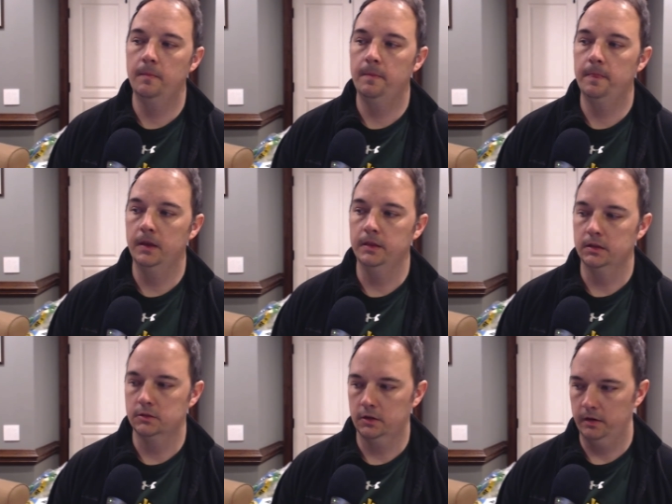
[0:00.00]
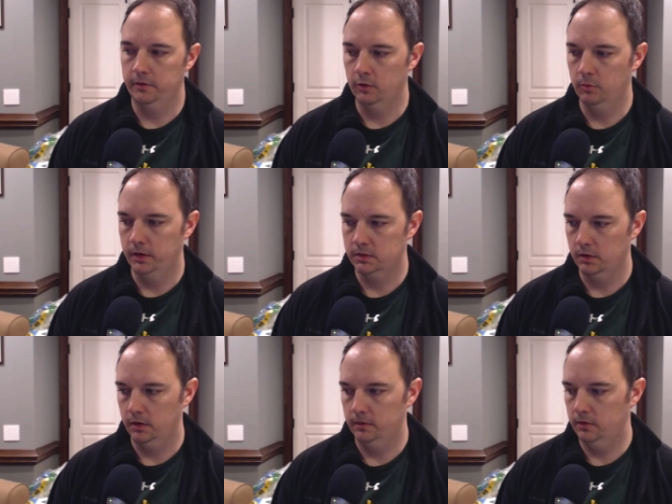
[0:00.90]
And that's a kind of a good way to start
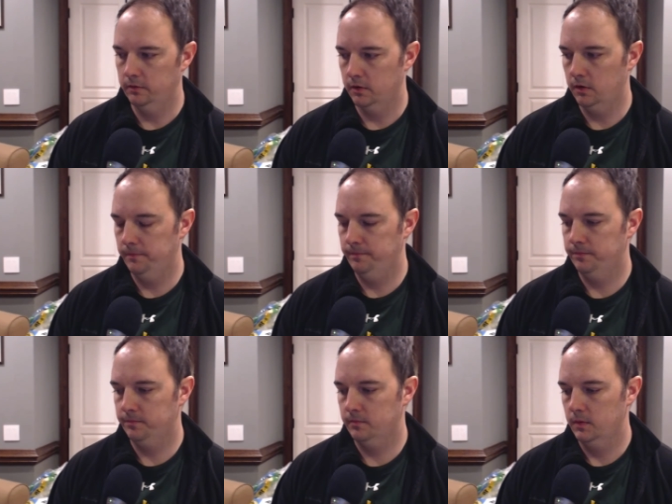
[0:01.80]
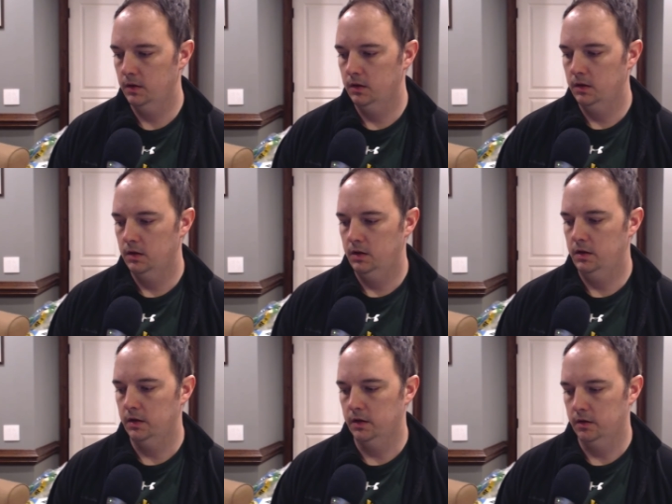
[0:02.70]
overall.
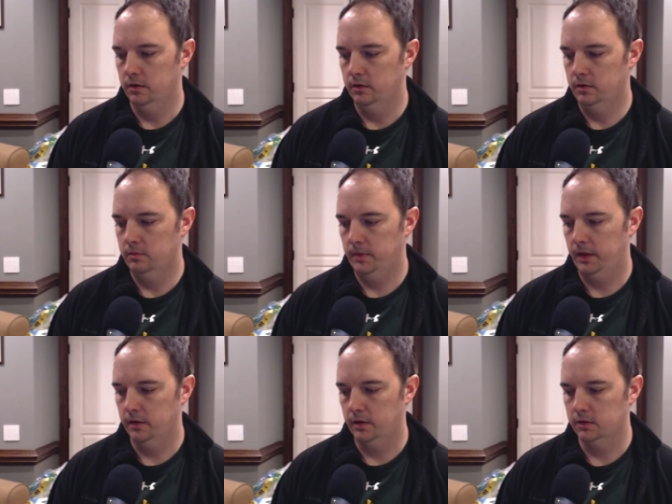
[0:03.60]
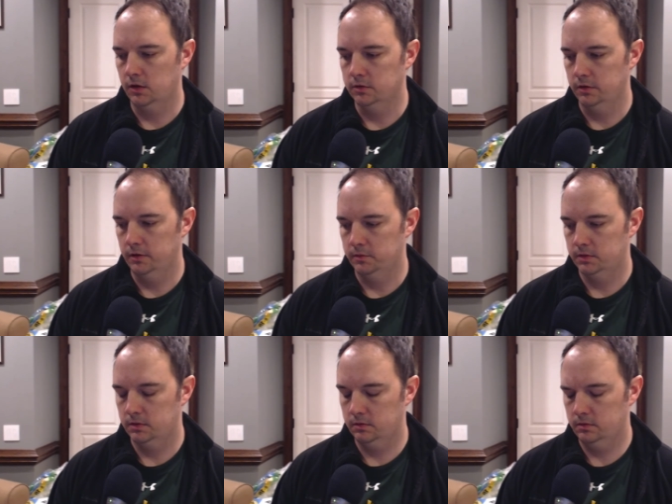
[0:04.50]
And mainly because also he was
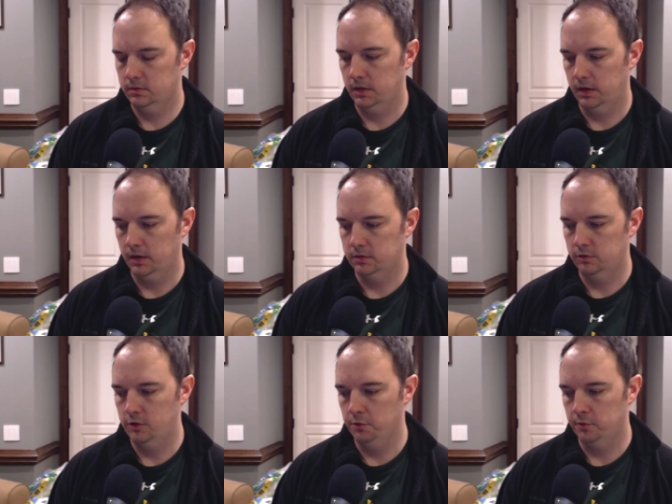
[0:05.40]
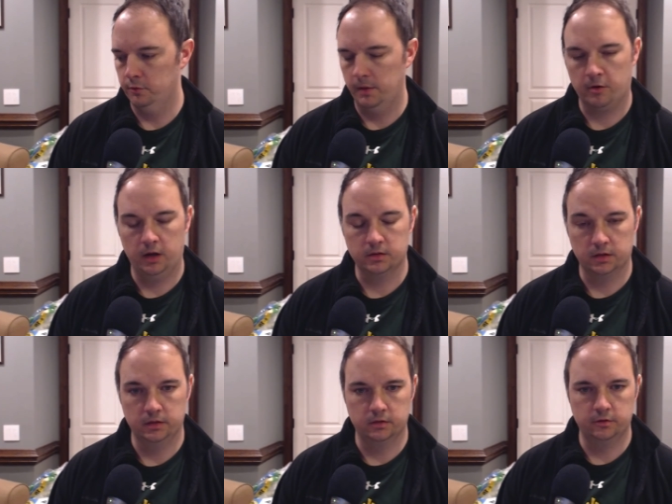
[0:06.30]
saying as you go through that process
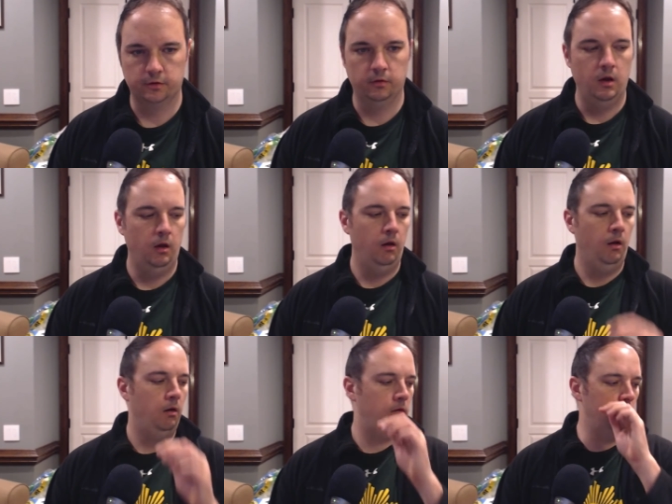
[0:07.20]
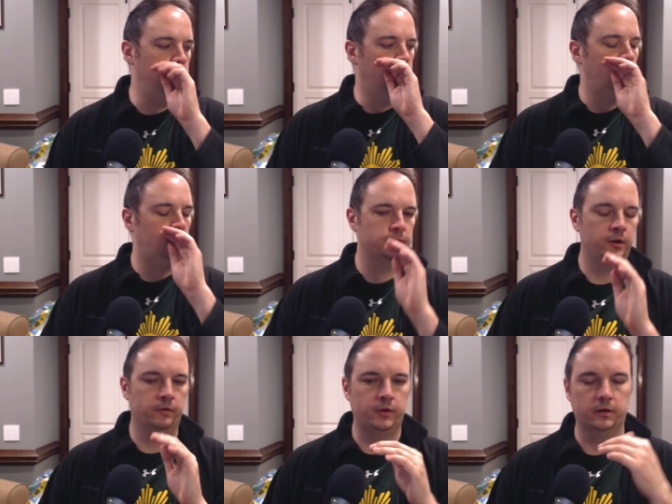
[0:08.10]
and you, if you
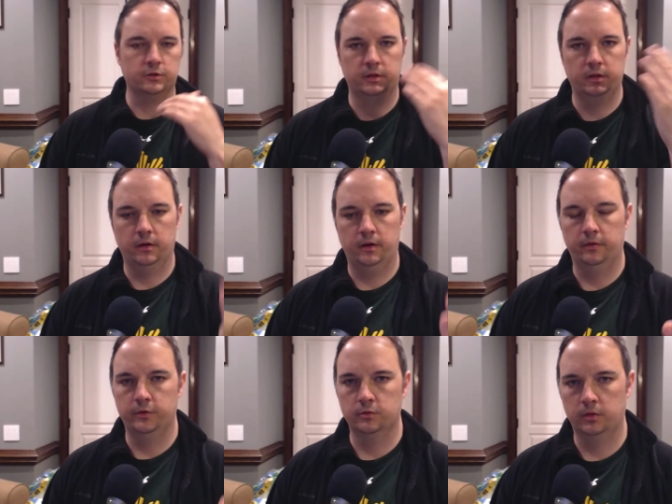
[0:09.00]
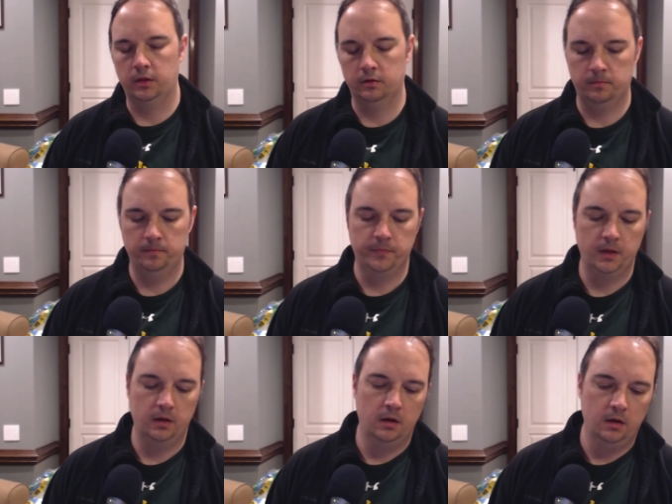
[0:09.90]
actually get on interviews with other
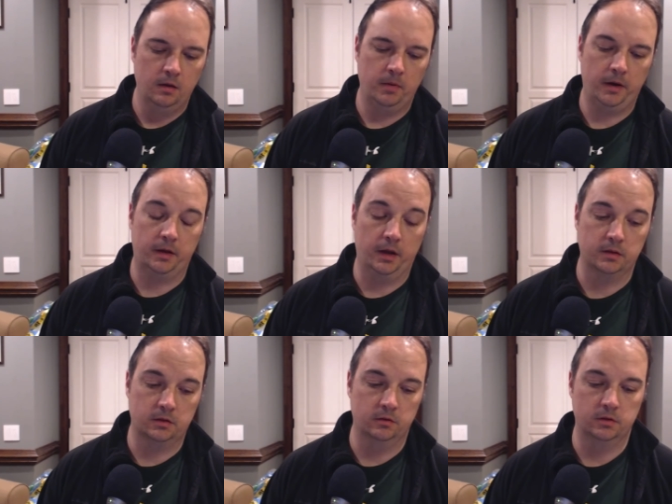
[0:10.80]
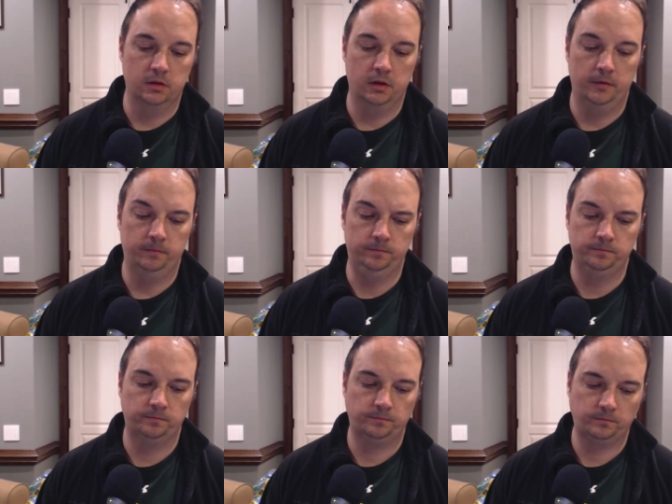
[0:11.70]
podcasters, then
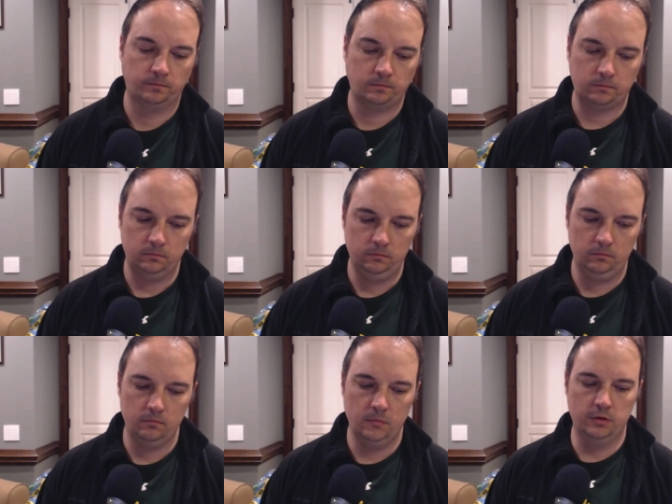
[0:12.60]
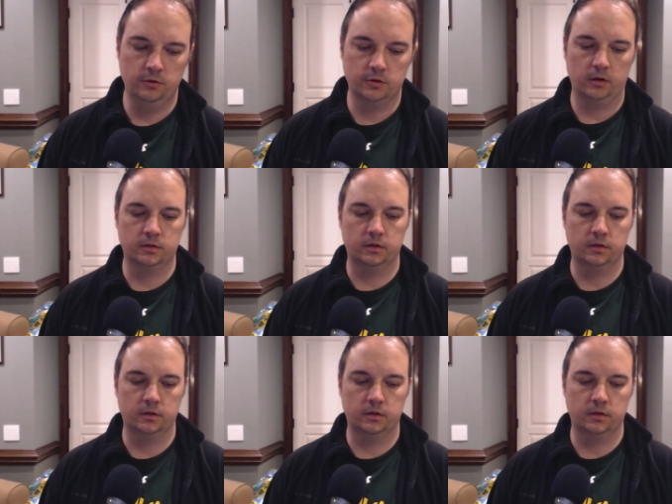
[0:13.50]
you start to